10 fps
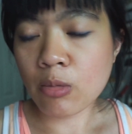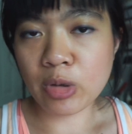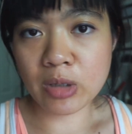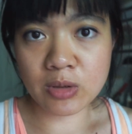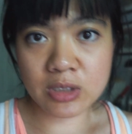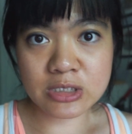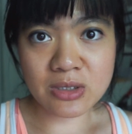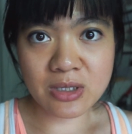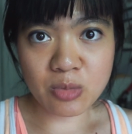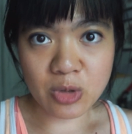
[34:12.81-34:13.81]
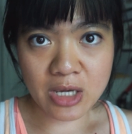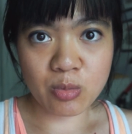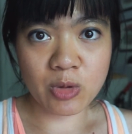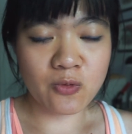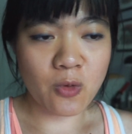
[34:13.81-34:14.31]
But I'm gonna take a break
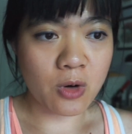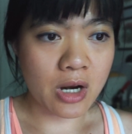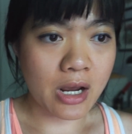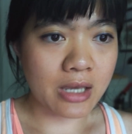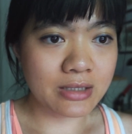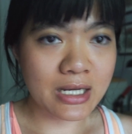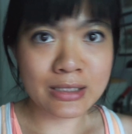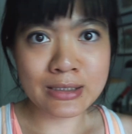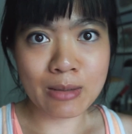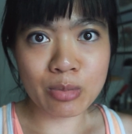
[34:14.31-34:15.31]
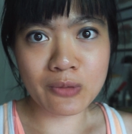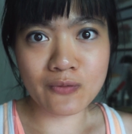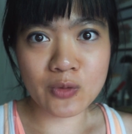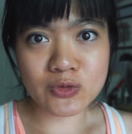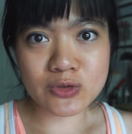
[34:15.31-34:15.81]
before I tally up the
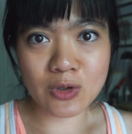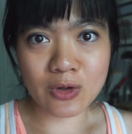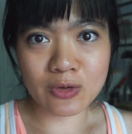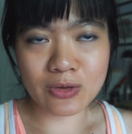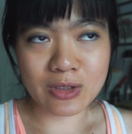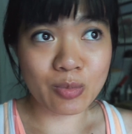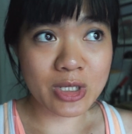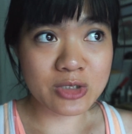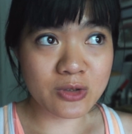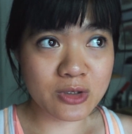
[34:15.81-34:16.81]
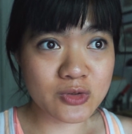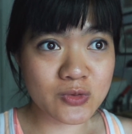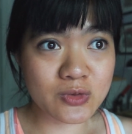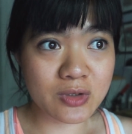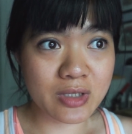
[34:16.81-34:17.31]
votes on the Patreon
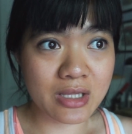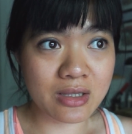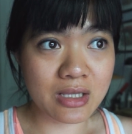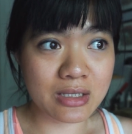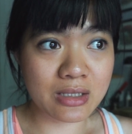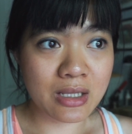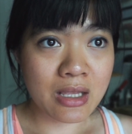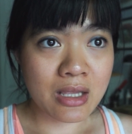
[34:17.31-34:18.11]
doodle and then